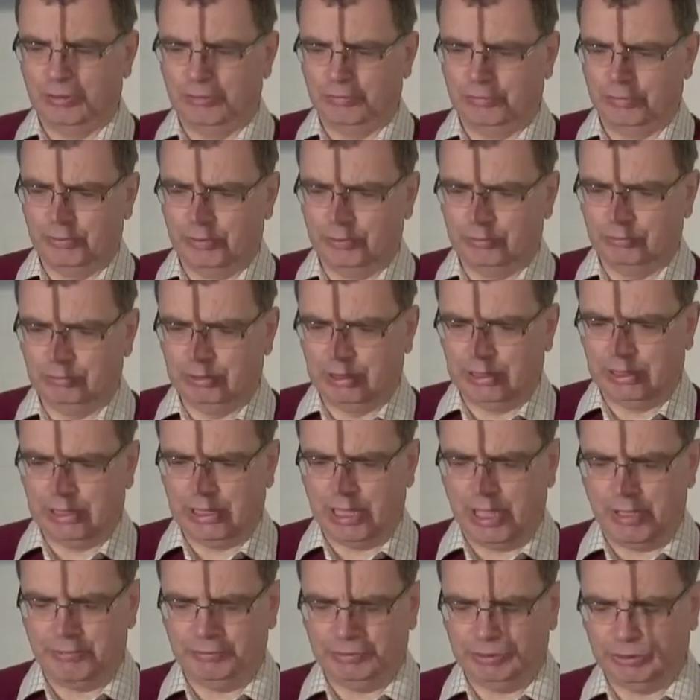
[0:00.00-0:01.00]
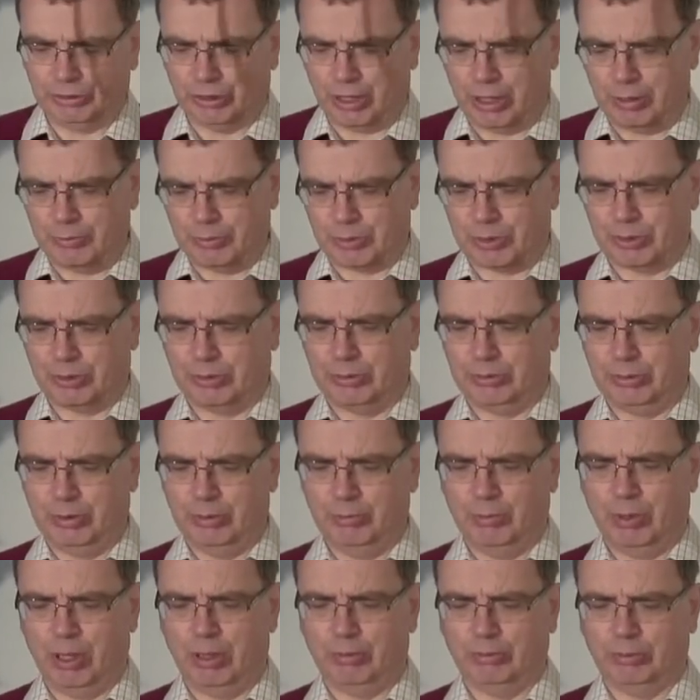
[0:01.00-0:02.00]
For the really heavy drapes
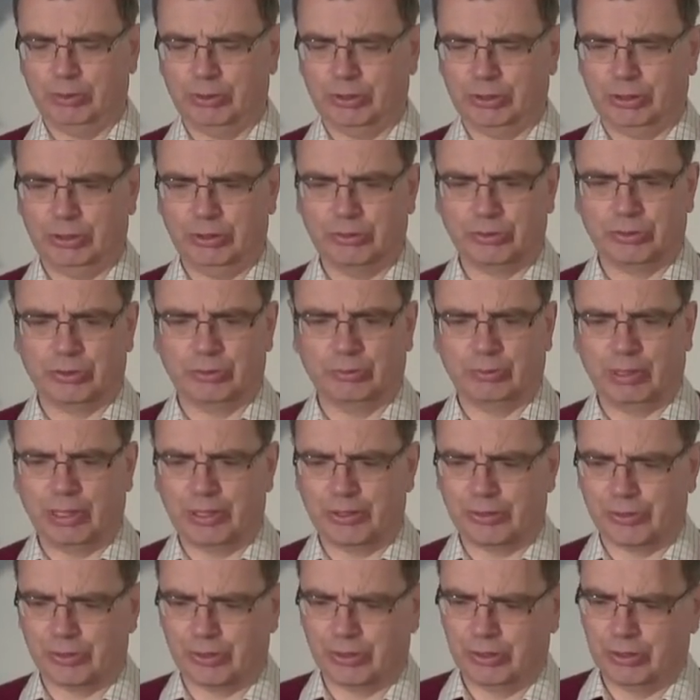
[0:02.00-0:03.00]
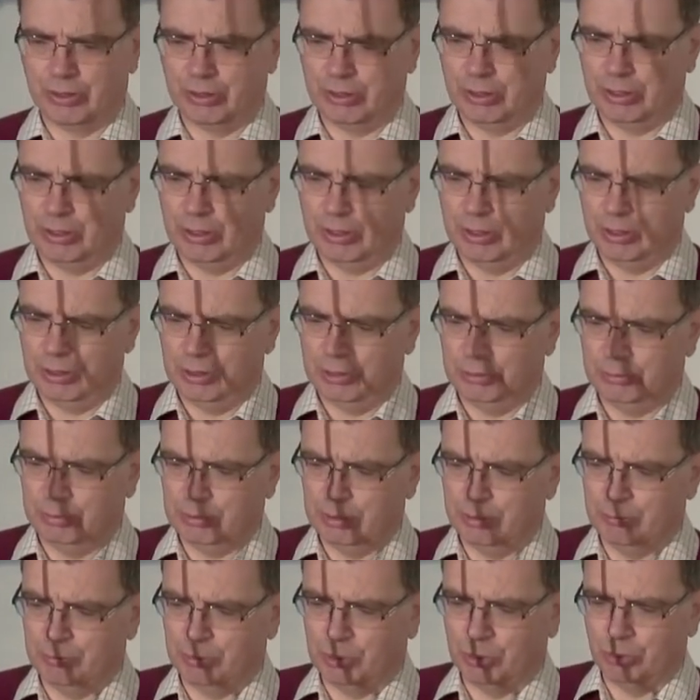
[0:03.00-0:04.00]
you might want to use the ones
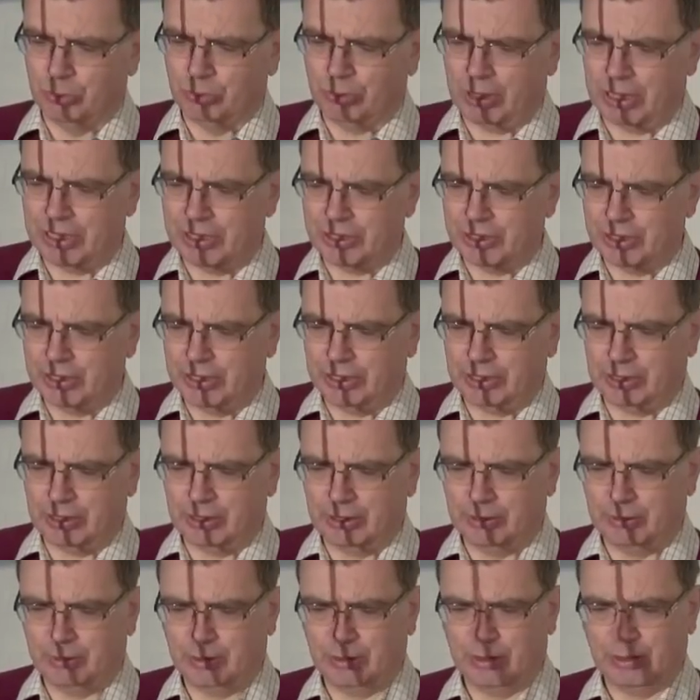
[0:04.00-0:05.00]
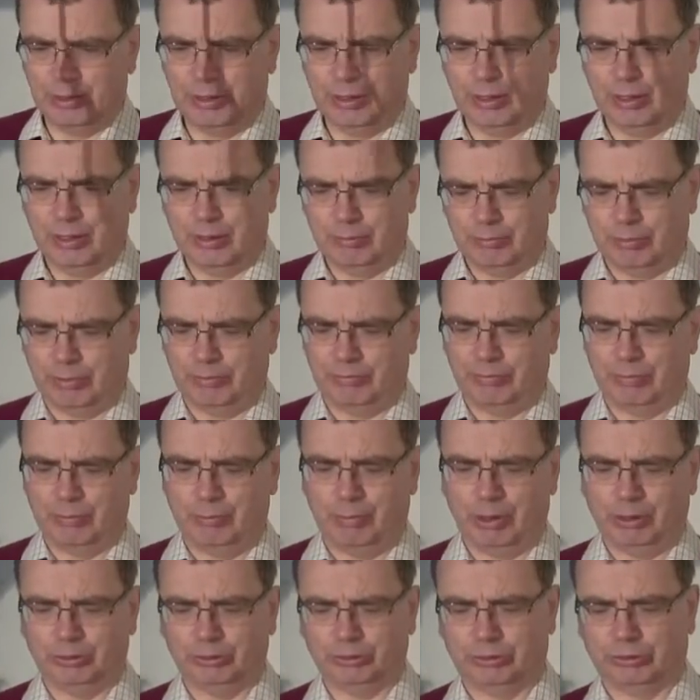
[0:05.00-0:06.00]
with the ball race in it, but for
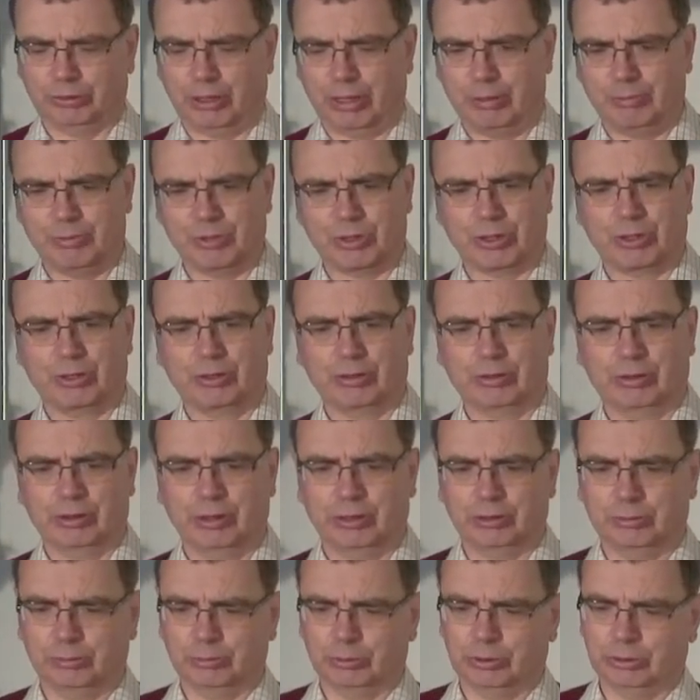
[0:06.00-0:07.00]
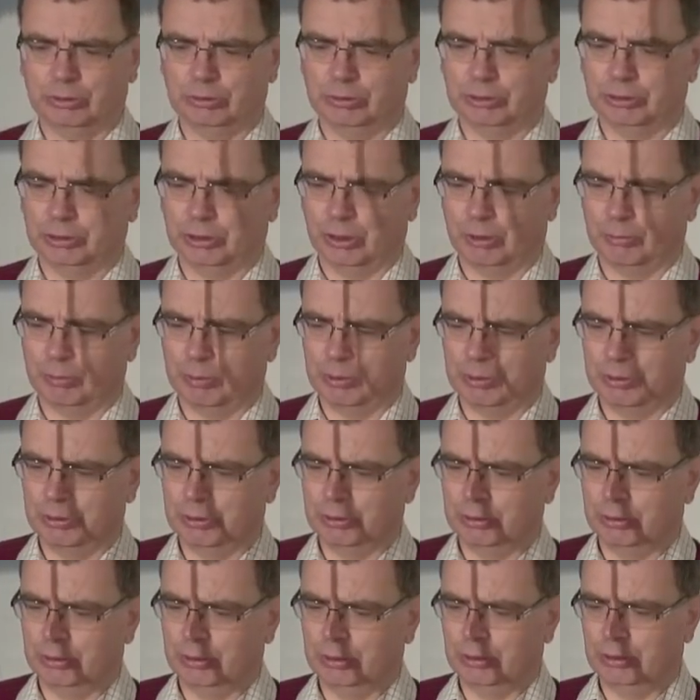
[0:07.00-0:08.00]
most drapes these will do the job
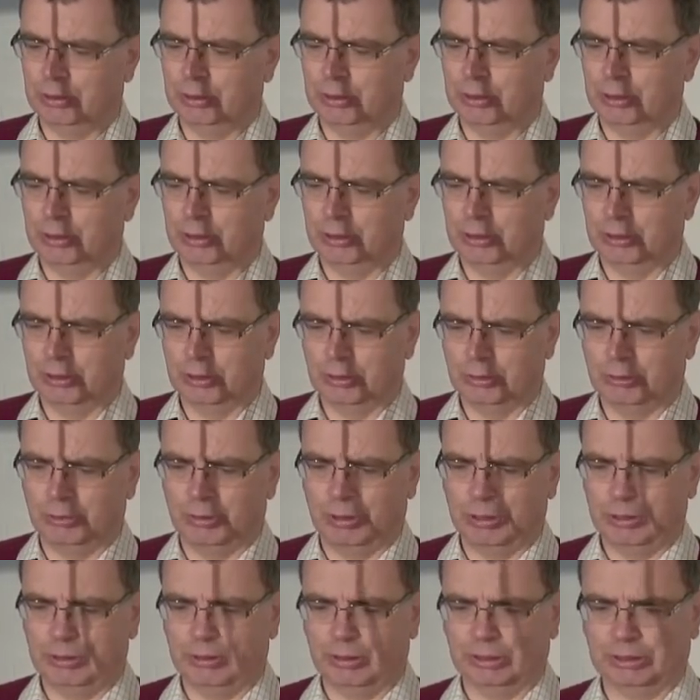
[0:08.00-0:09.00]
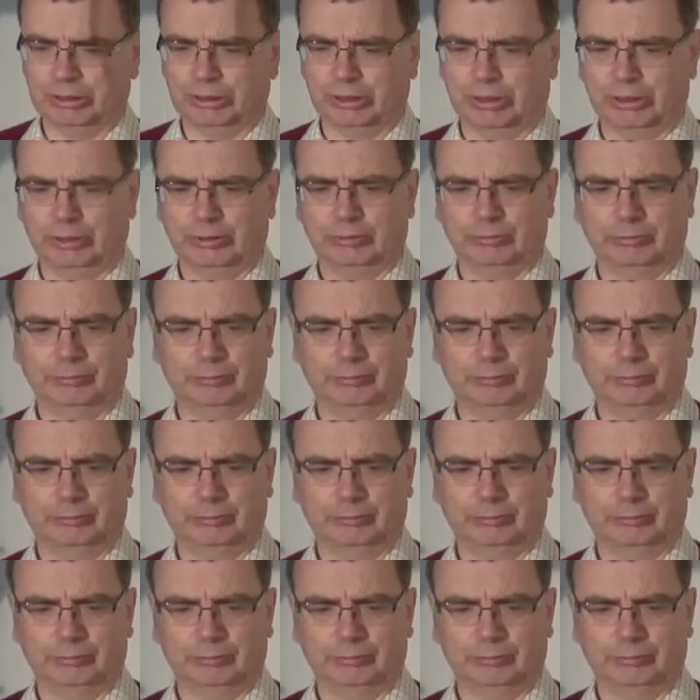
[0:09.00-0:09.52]
quite nicely.